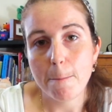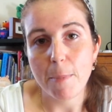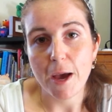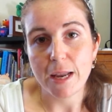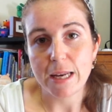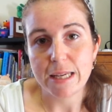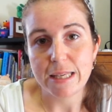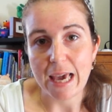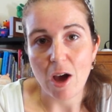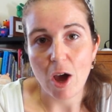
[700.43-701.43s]
But
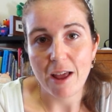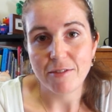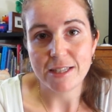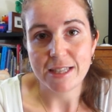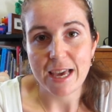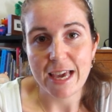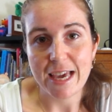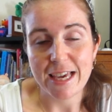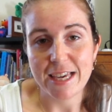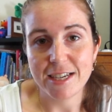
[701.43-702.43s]
yeah, I have to
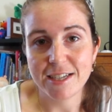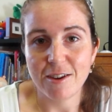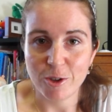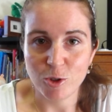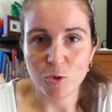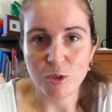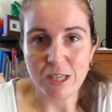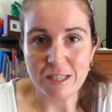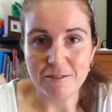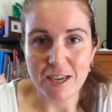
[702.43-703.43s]
say I do
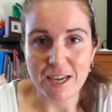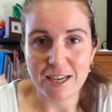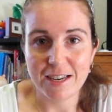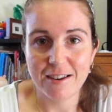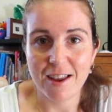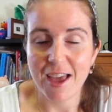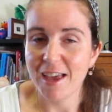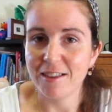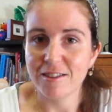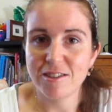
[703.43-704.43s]
intervene,
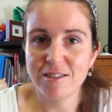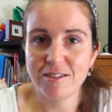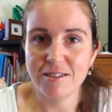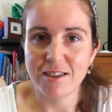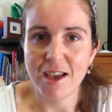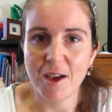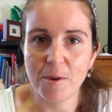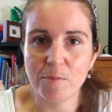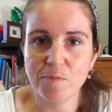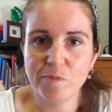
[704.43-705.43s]
and
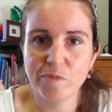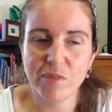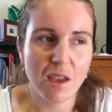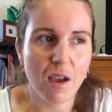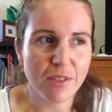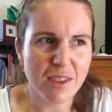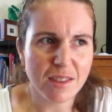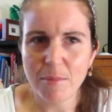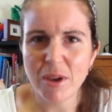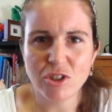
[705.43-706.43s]
I think
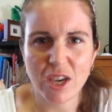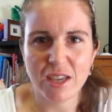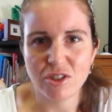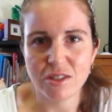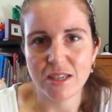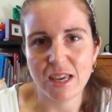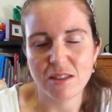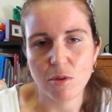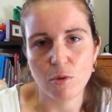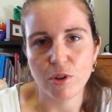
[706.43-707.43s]
that might change as it
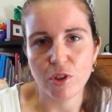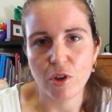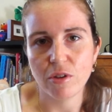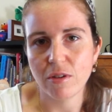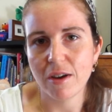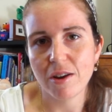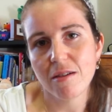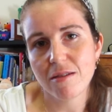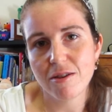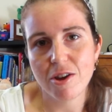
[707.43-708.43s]
gets older though.
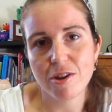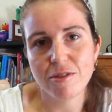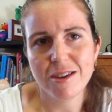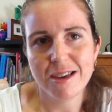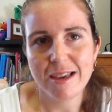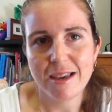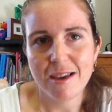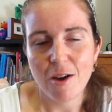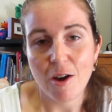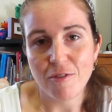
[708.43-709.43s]
I don't know.
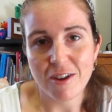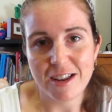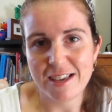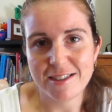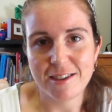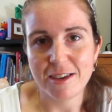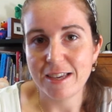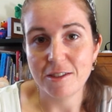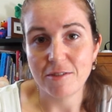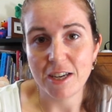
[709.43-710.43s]
I find it easier
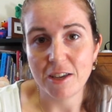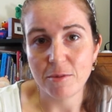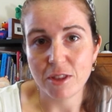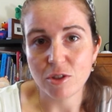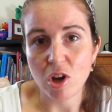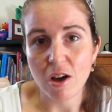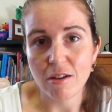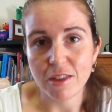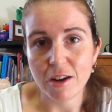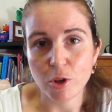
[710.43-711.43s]
intervening with the
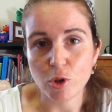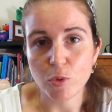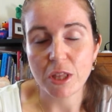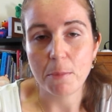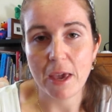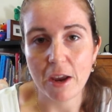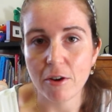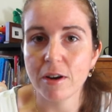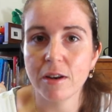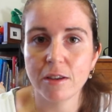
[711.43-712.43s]
child than I do with the parent.